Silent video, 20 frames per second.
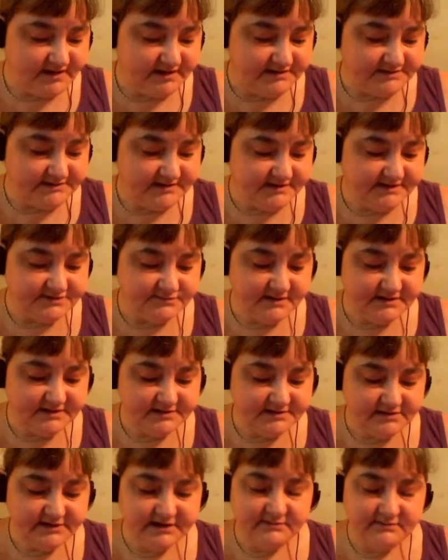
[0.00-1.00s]
It takes
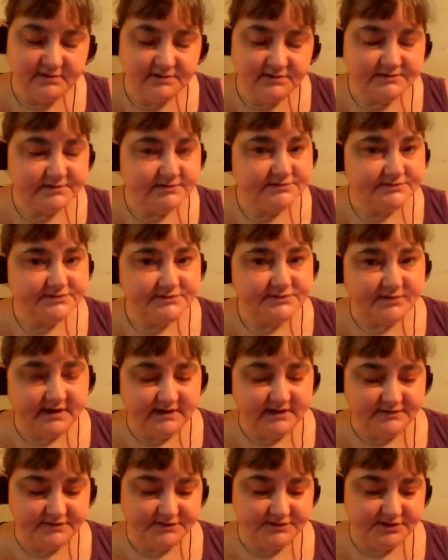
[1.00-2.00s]
mental and emotional
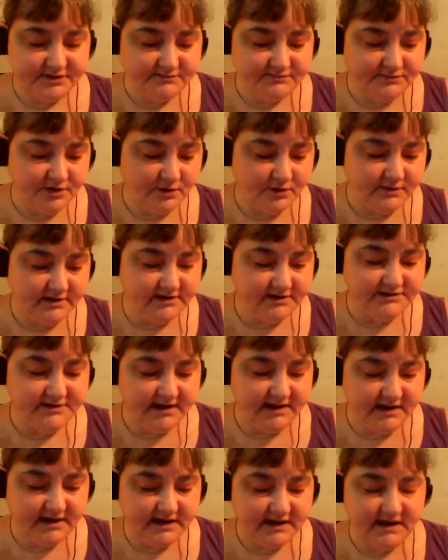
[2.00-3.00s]
strength to keep going
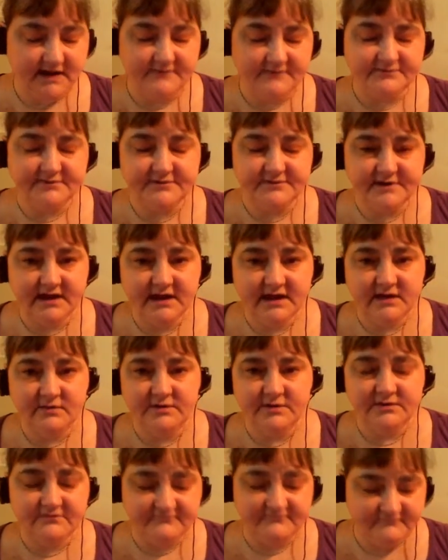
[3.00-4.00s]
day after day
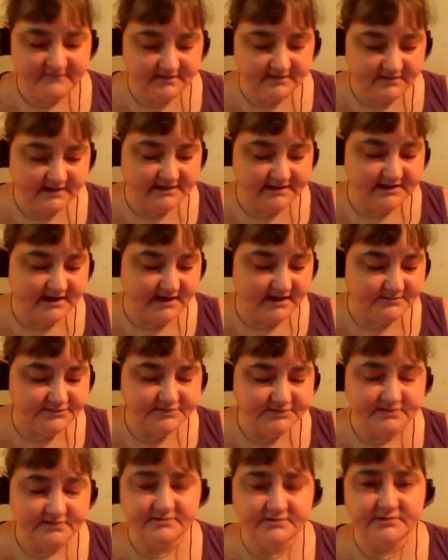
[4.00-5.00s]
when you feel like
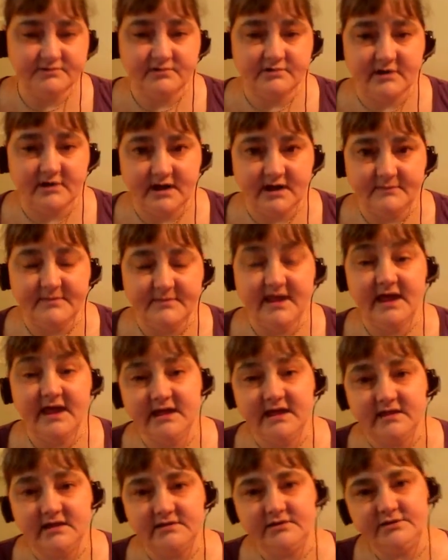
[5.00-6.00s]
absolute crap
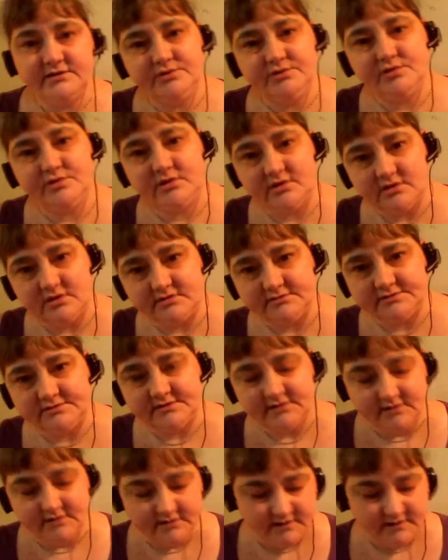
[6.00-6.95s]
and you hurt.